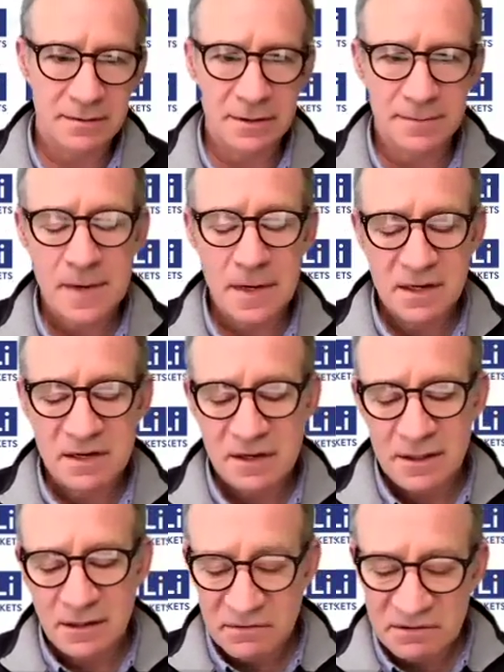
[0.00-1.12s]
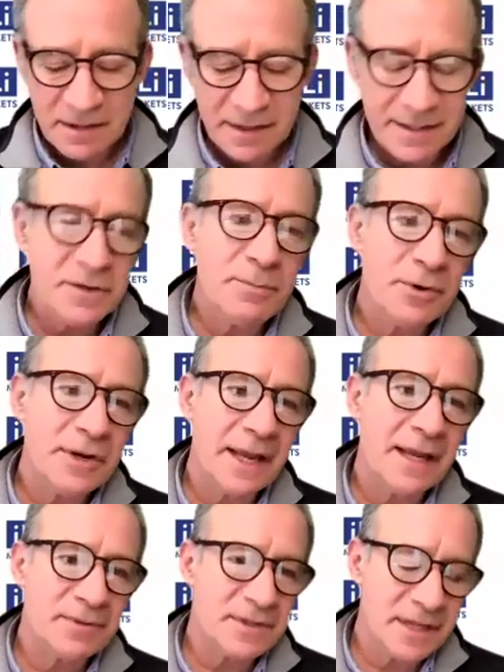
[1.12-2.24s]
The
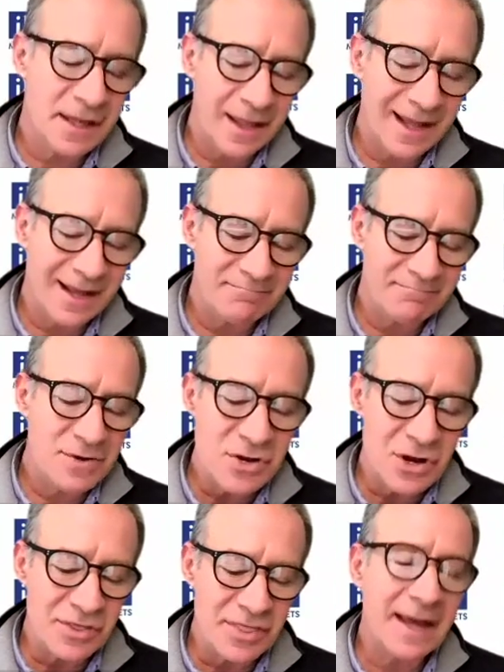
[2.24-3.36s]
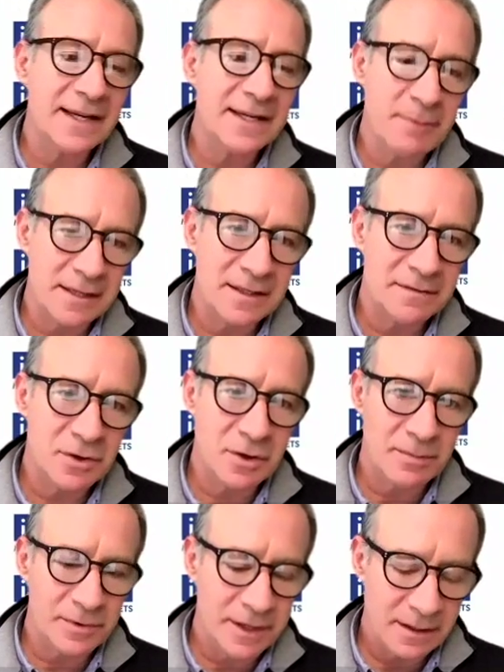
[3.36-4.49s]
0.8%, they are not that expensive to
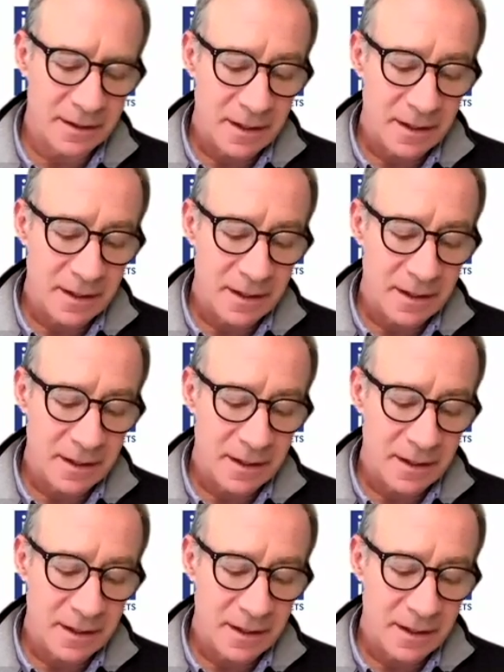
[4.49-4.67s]
operate,